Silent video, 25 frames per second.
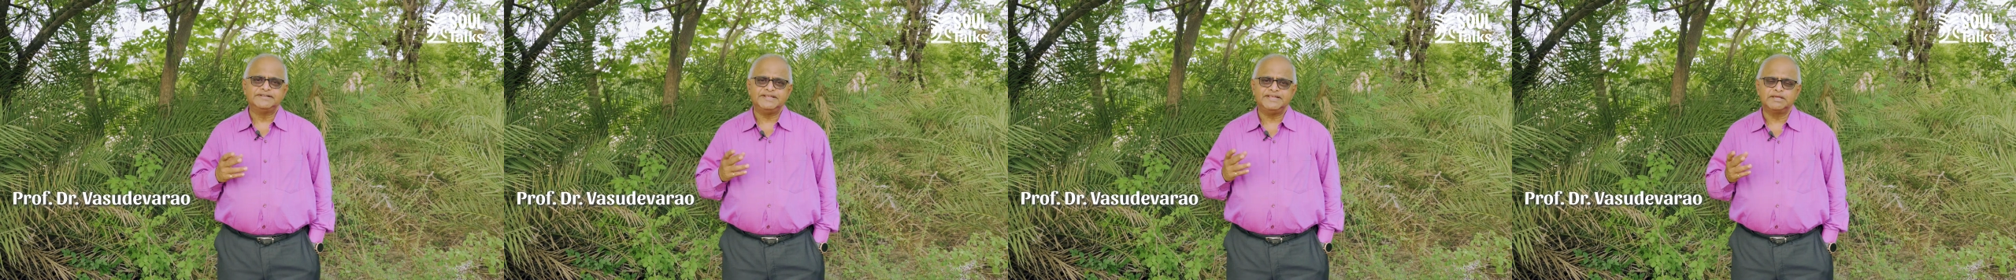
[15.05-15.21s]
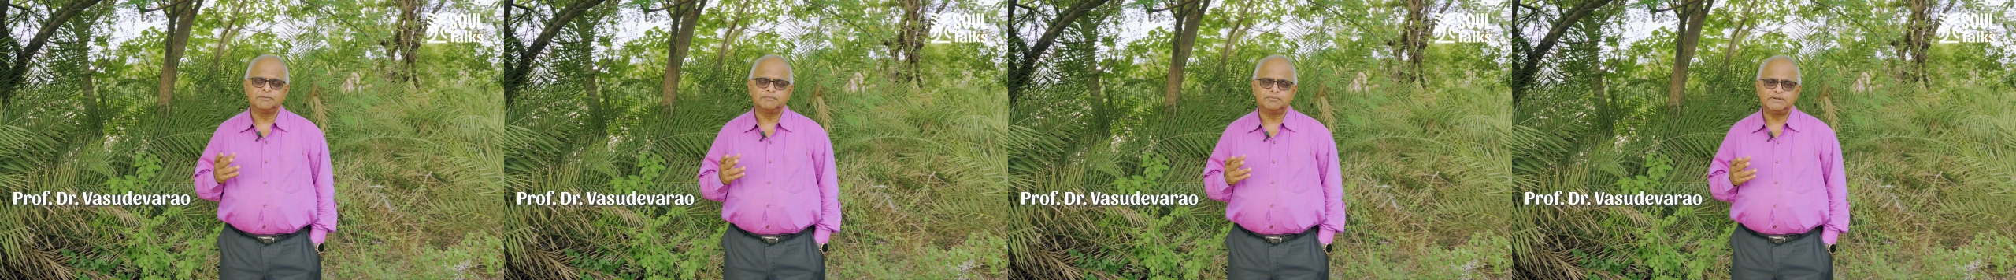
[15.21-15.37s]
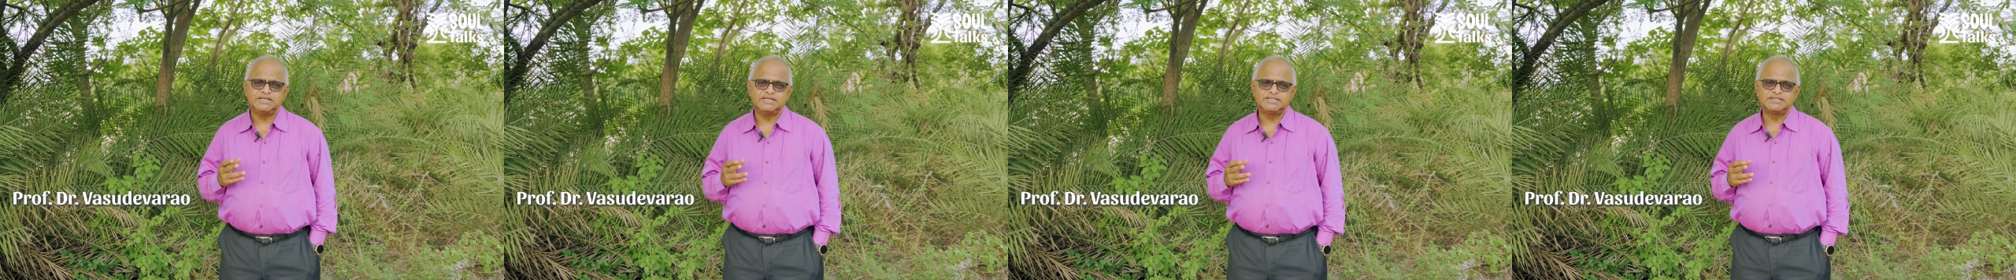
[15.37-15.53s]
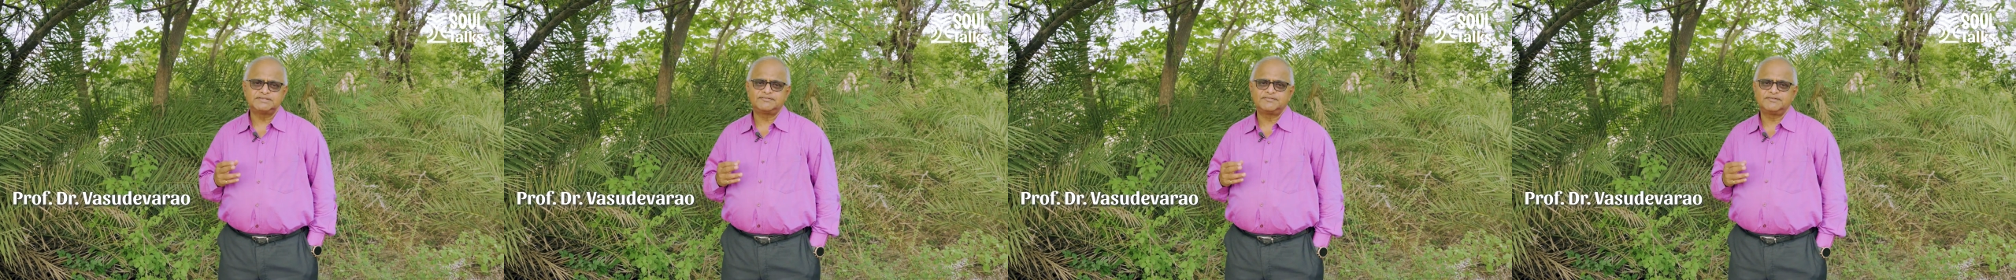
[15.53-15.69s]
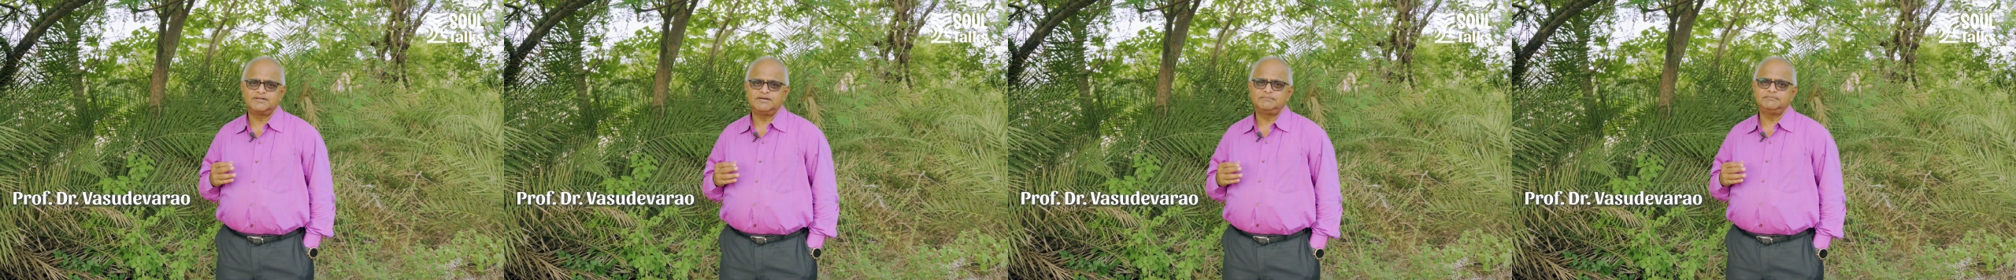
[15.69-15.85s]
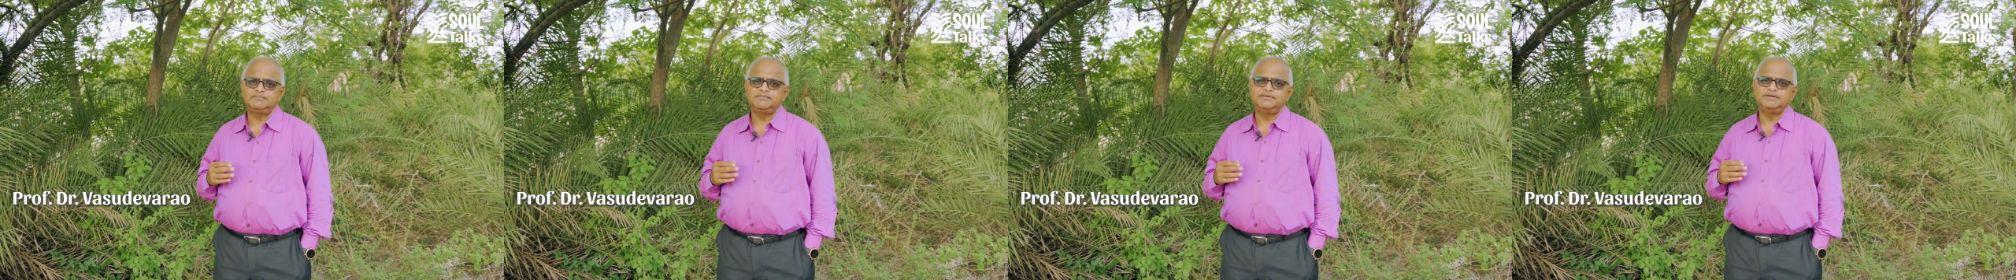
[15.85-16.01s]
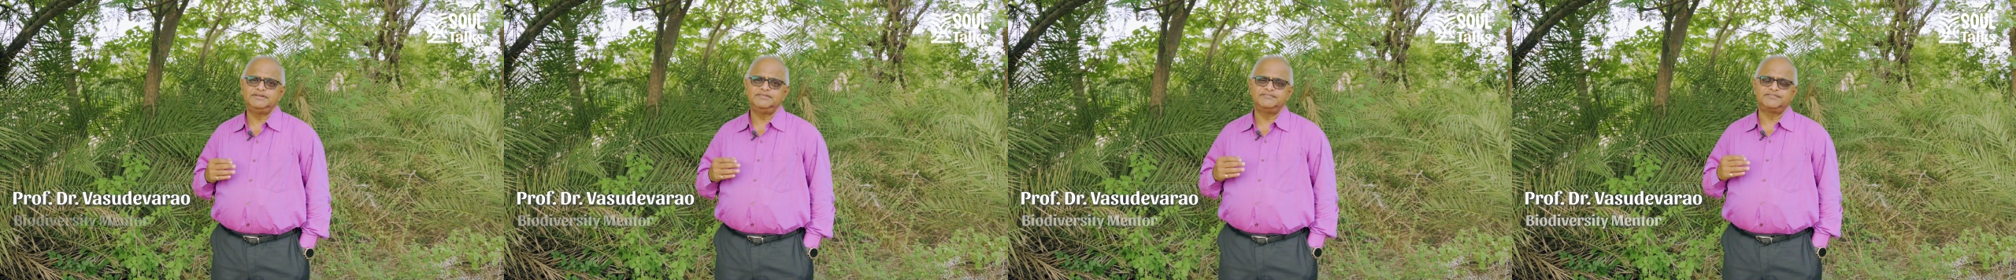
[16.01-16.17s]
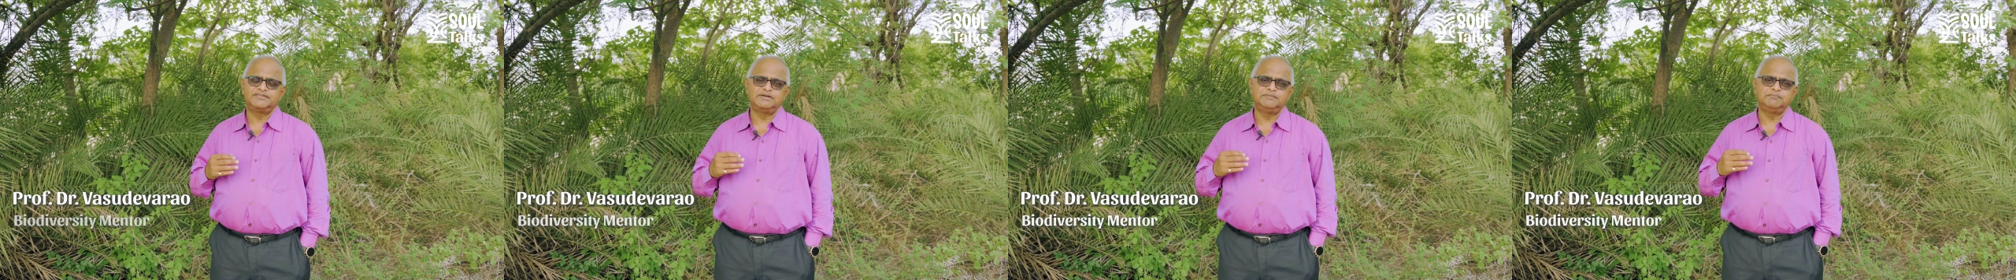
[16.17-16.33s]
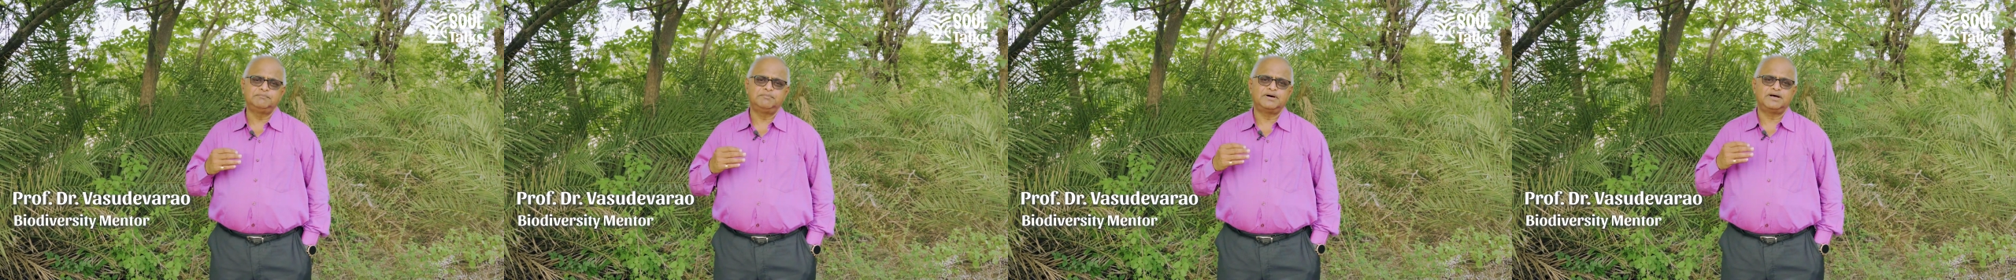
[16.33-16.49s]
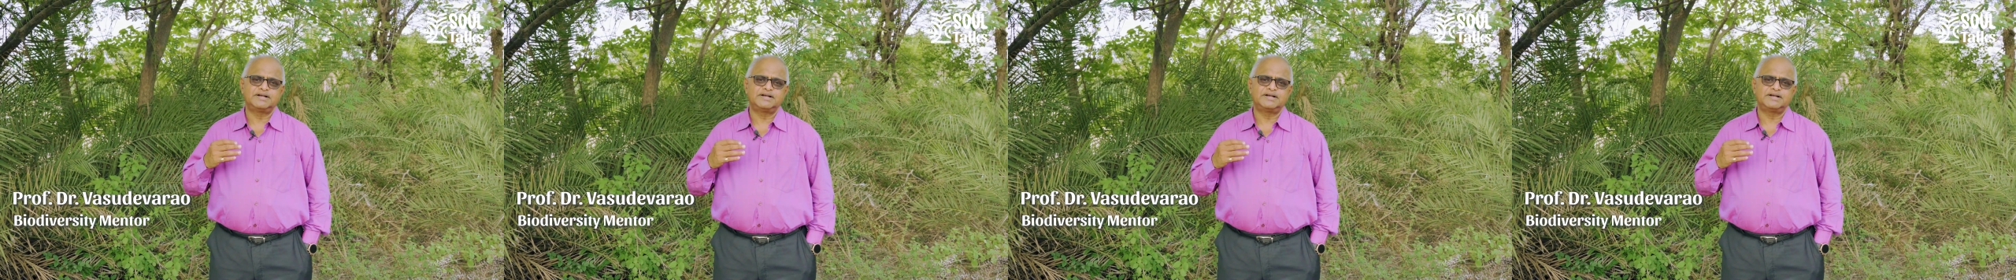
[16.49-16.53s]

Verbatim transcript: will take place from different